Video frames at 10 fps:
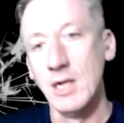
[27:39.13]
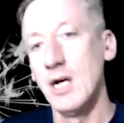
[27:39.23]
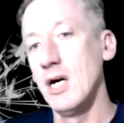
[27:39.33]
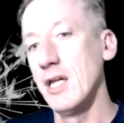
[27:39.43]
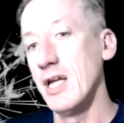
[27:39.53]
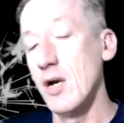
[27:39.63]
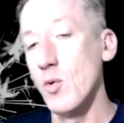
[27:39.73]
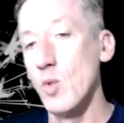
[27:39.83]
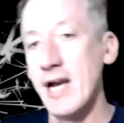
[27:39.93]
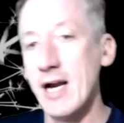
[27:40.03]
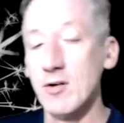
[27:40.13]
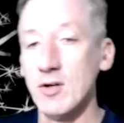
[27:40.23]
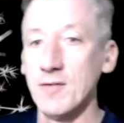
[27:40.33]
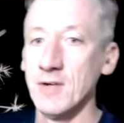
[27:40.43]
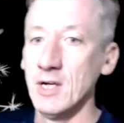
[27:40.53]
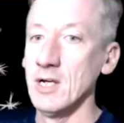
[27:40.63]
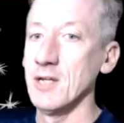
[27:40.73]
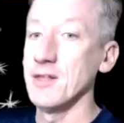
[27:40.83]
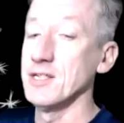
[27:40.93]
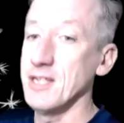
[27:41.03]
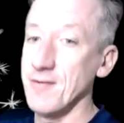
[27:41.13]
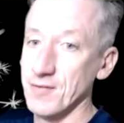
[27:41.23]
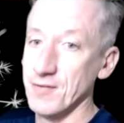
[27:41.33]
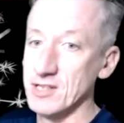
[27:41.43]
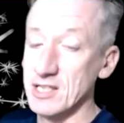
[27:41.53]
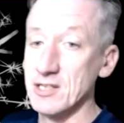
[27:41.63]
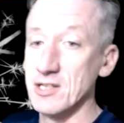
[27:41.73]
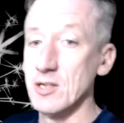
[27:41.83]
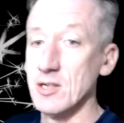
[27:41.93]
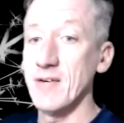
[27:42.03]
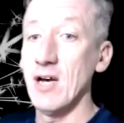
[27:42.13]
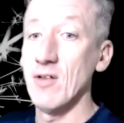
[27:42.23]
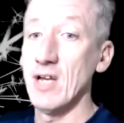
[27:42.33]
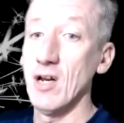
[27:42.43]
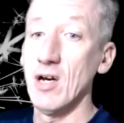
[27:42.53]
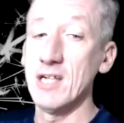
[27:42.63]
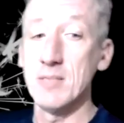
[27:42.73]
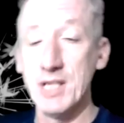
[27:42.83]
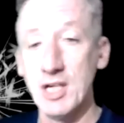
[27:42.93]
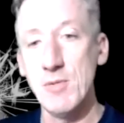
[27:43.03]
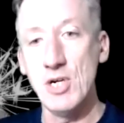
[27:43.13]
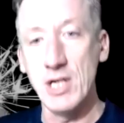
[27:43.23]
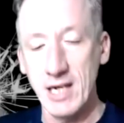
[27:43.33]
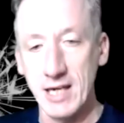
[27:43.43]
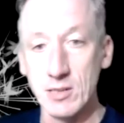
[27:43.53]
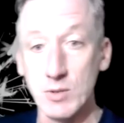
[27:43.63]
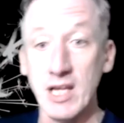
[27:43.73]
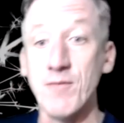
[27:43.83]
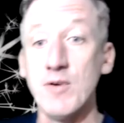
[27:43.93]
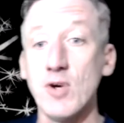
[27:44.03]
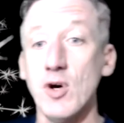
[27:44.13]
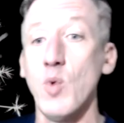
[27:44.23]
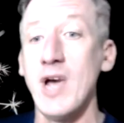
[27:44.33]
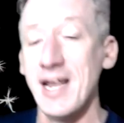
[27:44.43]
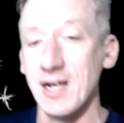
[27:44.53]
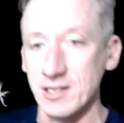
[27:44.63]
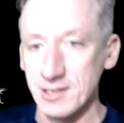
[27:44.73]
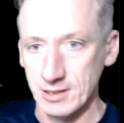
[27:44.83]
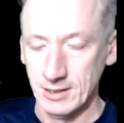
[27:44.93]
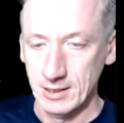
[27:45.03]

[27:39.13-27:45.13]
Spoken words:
Are they aware of the differences in terms of how they like to be communicated with? If we've got awareness,